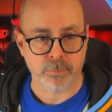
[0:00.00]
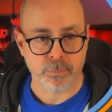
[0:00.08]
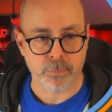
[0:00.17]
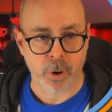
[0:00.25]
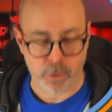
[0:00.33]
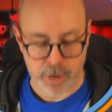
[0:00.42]

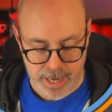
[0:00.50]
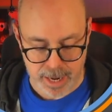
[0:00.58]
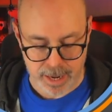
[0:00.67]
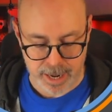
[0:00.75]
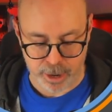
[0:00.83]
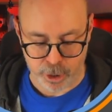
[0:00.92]
already got
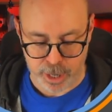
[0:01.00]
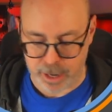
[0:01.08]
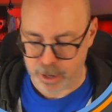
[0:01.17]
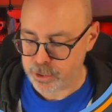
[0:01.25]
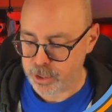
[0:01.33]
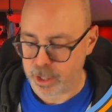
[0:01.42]
an error
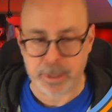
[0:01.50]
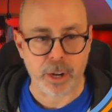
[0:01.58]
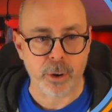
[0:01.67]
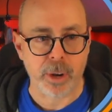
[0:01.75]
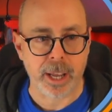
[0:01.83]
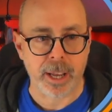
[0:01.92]
here, so let me
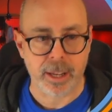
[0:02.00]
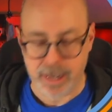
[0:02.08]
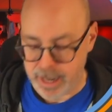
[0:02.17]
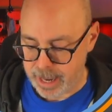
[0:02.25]
go ahead